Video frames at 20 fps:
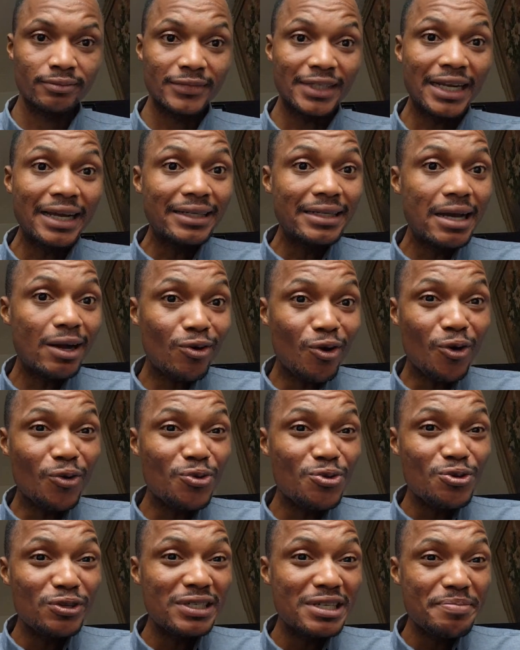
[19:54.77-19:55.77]
and the
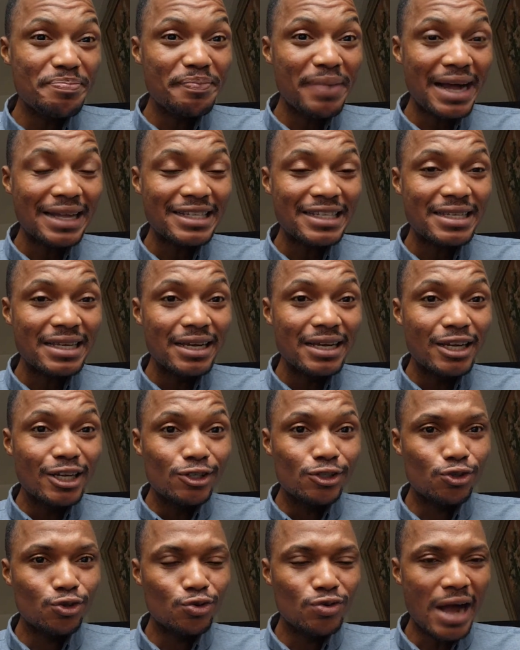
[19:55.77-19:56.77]
conclusion parts
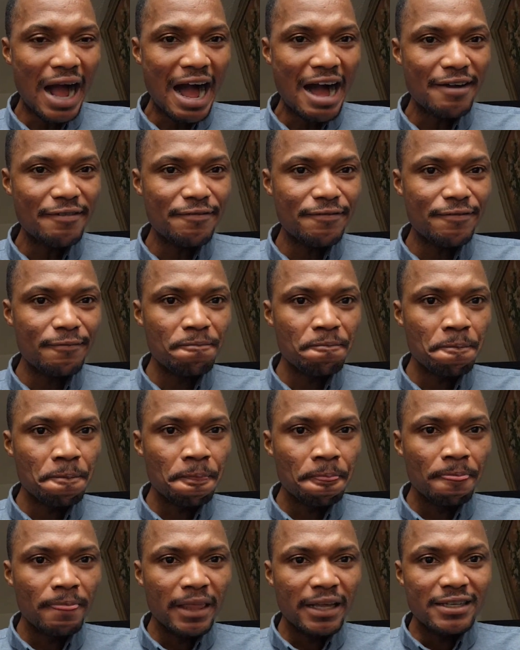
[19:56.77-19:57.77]
should have
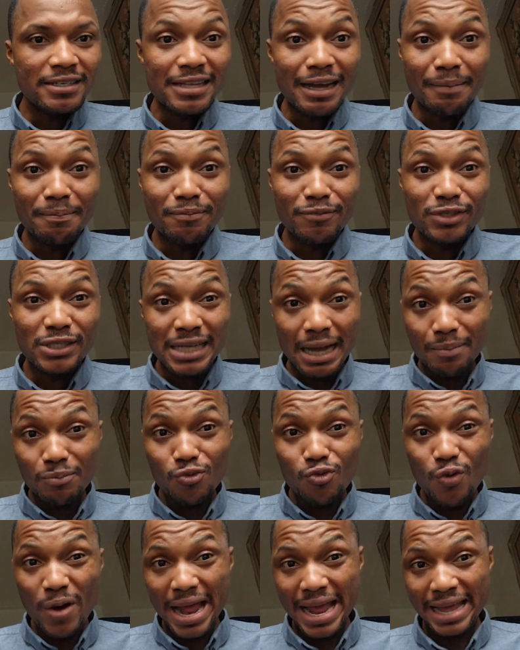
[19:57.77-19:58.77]

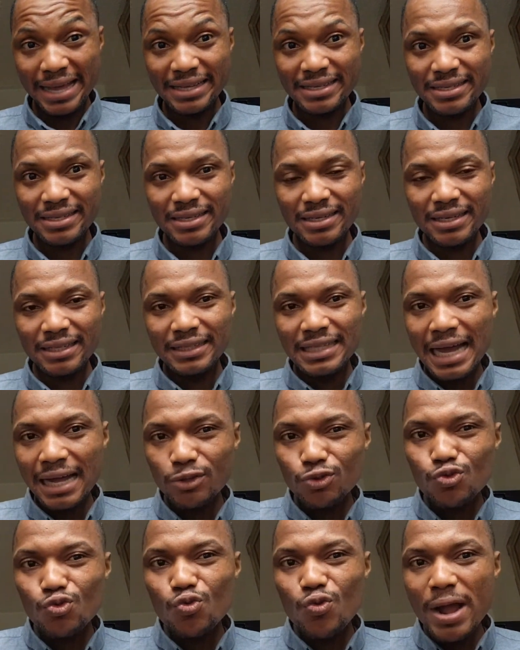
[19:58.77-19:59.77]
some words
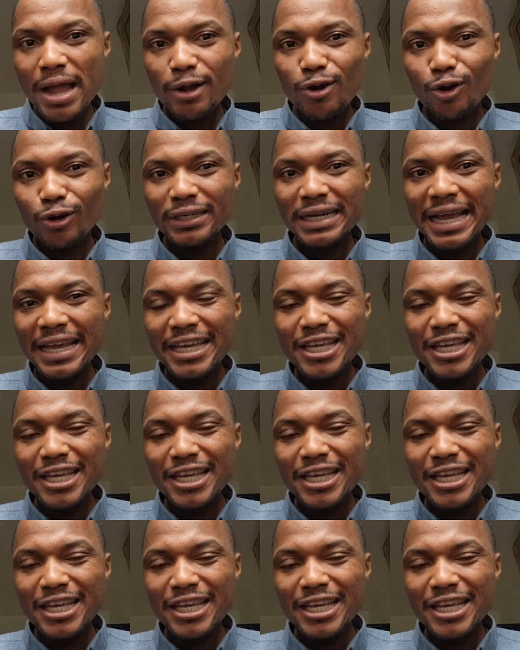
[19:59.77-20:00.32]
that will work on the